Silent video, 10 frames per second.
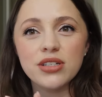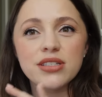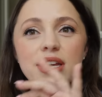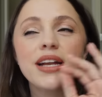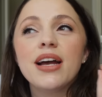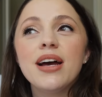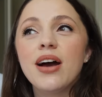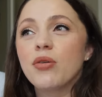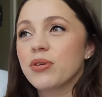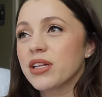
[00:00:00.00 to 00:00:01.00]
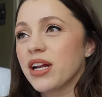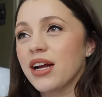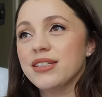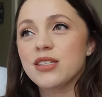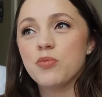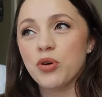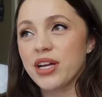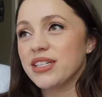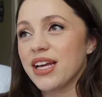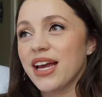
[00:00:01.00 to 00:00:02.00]
It's like a really nice
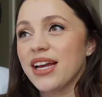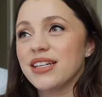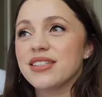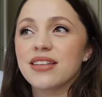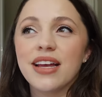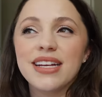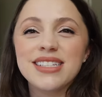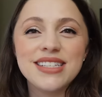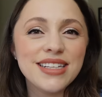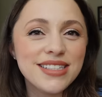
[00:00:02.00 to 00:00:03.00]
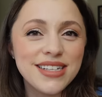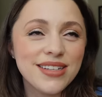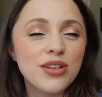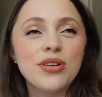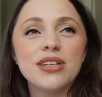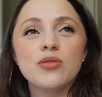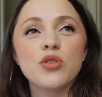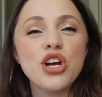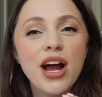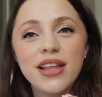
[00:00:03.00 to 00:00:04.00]
spring day. It's like 60 degrees,
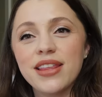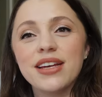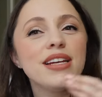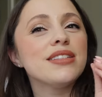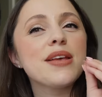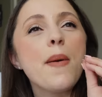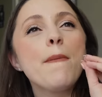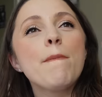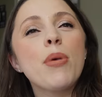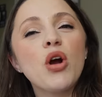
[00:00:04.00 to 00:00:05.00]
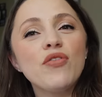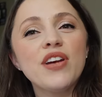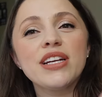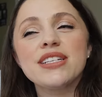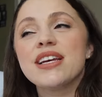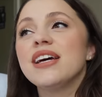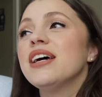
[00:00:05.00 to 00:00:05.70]
which I think is perfect.